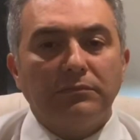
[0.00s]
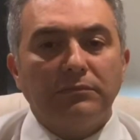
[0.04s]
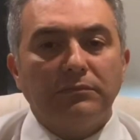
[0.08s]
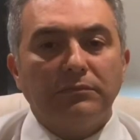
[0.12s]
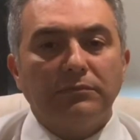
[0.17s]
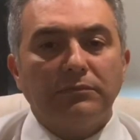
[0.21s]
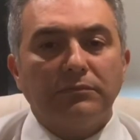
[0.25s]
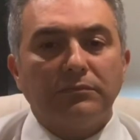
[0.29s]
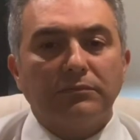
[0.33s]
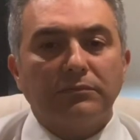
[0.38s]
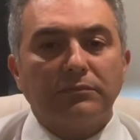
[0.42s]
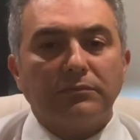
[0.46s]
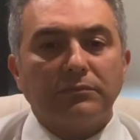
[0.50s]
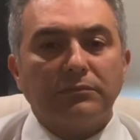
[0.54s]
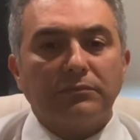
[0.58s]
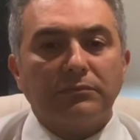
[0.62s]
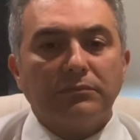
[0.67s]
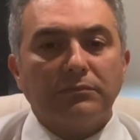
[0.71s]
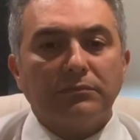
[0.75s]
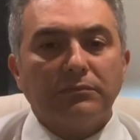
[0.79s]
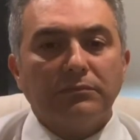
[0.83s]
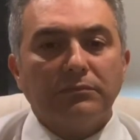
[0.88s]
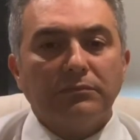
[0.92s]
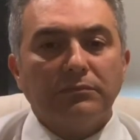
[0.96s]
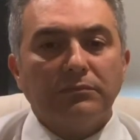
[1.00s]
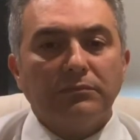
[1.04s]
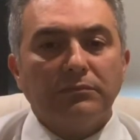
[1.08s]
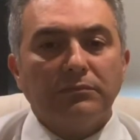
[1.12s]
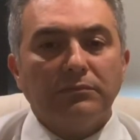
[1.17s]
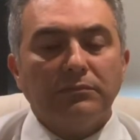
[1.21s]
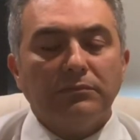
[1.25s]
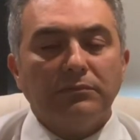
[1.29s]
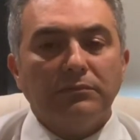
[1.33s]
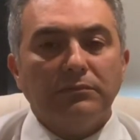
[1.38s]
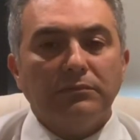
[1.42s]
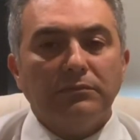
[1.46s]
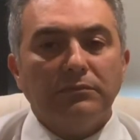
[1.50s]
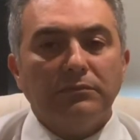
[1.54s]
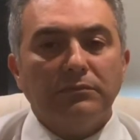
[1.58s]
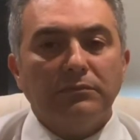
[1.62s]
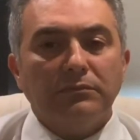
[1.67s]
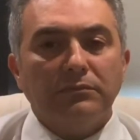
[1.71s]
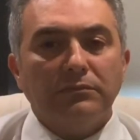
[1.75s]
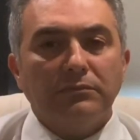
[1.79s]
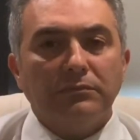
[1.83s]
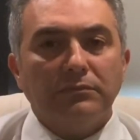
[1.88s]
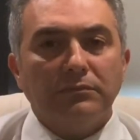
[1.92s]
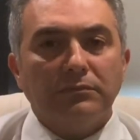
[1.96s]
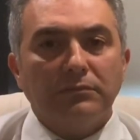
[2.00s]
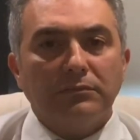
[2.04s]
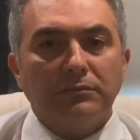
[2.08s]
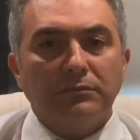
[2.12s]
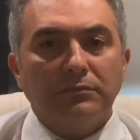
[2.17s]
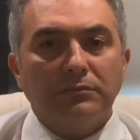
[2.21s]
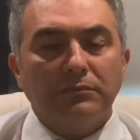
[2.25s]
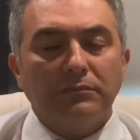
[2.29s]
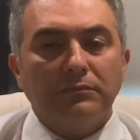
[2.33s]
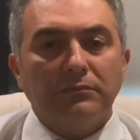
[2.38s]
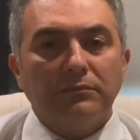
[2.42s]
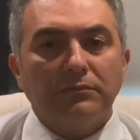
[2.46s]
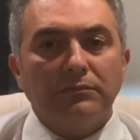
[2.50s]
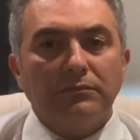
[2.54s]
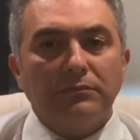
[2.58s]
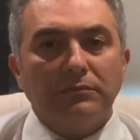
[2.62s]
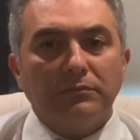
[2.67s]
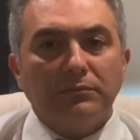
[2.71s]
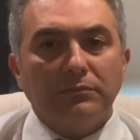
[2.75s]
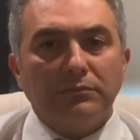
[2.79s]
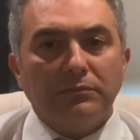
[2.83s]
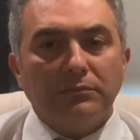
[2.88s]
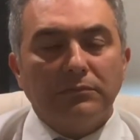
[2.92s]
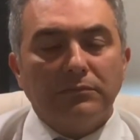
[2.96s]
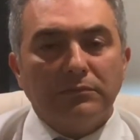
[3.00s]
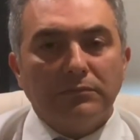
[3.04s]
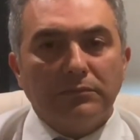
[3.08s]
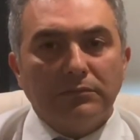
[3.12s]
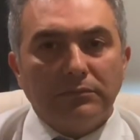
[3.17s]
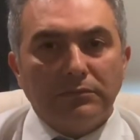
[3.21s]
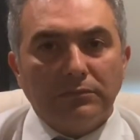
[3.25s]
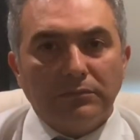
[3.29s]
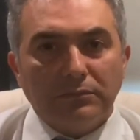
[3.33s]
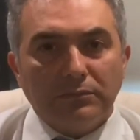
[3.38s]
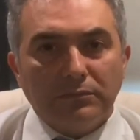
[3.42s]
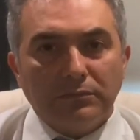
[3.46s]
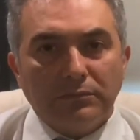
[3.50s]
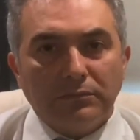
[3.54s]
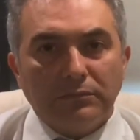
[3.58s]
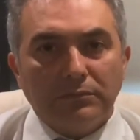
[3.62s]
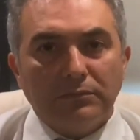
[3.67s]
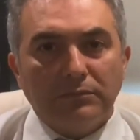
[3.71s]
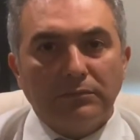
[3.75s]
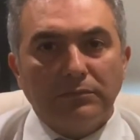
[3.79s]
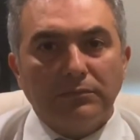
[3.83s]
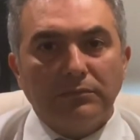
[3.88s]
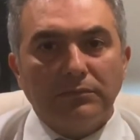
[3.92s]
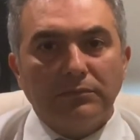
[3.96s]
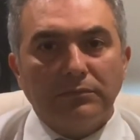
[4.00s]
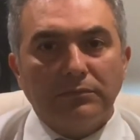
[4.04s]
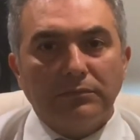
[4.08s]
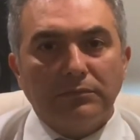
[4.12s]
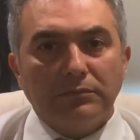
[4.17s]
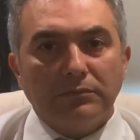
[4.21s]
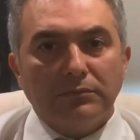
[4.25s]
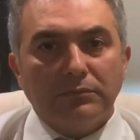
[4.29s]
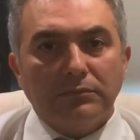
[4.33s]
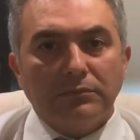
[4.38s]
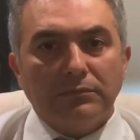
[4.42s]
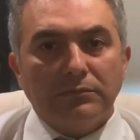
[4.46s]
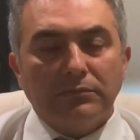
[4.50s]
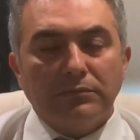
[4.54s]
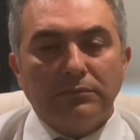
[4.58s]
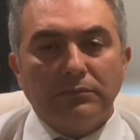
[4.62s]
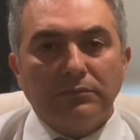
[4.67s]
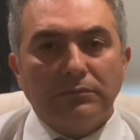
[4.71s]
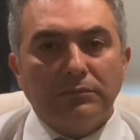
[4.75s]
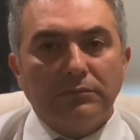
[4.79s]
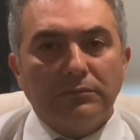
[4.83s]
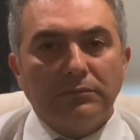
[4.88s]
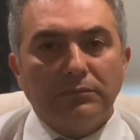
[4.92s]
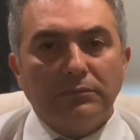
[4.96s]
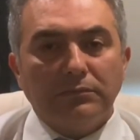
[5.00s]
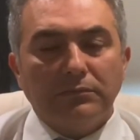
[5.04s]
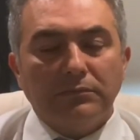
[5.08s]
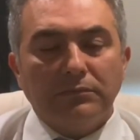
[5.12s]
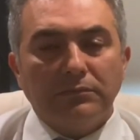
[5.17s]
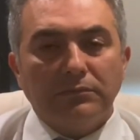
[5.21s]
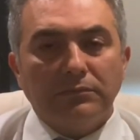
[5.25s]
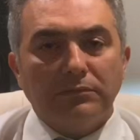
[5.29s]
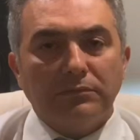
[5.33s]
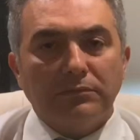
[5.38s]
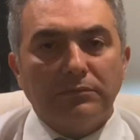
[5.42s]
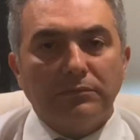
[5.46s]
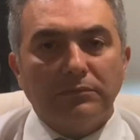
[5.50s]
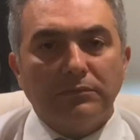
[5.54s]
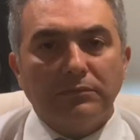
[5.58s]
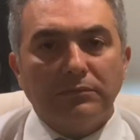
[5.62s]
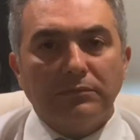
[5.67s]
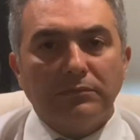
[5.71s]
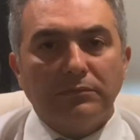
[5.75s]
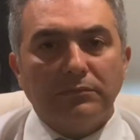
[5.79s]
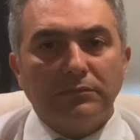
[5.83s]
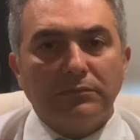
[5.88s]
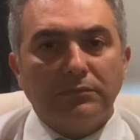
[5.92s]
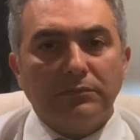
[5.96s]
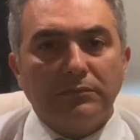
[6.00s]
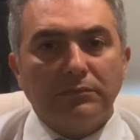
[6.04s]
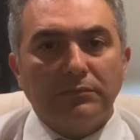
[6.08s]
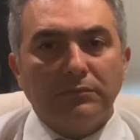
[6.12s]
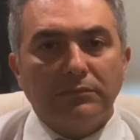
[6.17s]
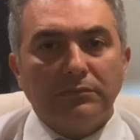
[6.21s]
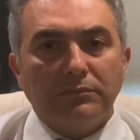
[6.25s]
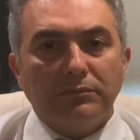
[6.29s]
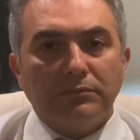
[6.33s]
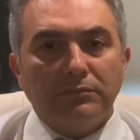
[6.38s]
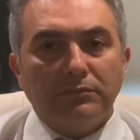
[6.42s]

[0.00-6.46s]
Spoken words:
This person isn't speaking.